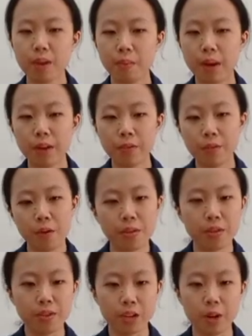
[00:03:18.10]
My
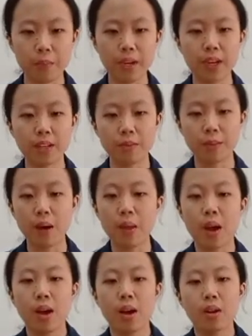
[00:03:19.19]
fourth topic is
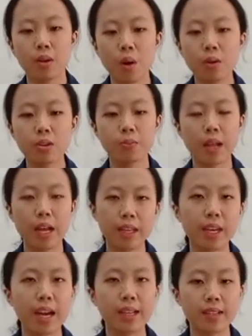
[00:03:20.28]
about course
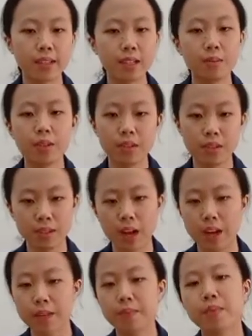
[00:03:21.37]
planning and syllabus
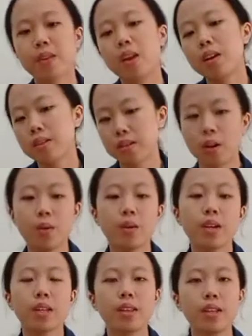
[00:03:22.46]
design.
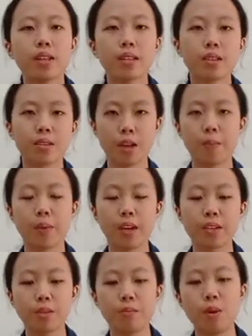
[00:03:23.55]
So this topic
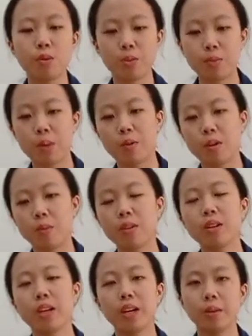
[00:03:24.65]
is the most
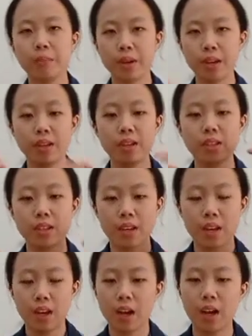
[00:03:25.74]
memorable because
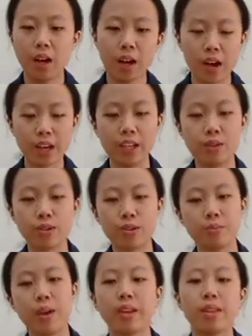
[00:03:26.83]
I used to
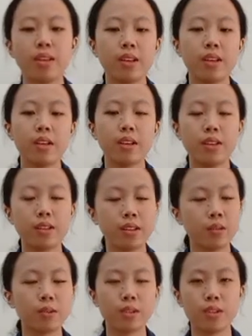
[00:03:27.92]
make the
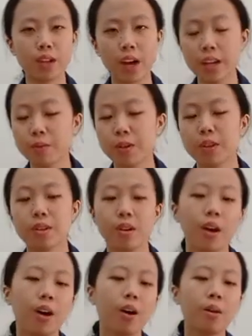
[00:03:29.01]
syllabus design with
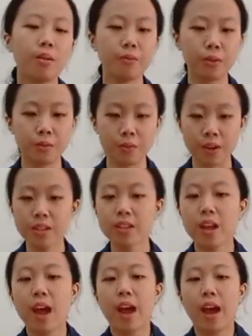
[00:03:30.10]
a few friends,
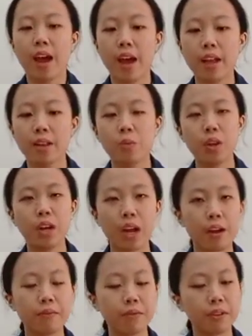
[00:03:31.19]
and what I
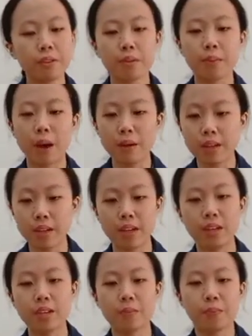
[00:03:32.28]
have learned about
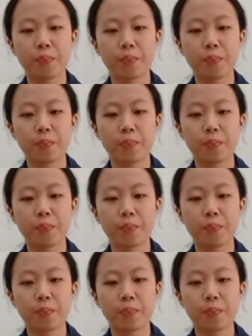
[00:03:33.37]
is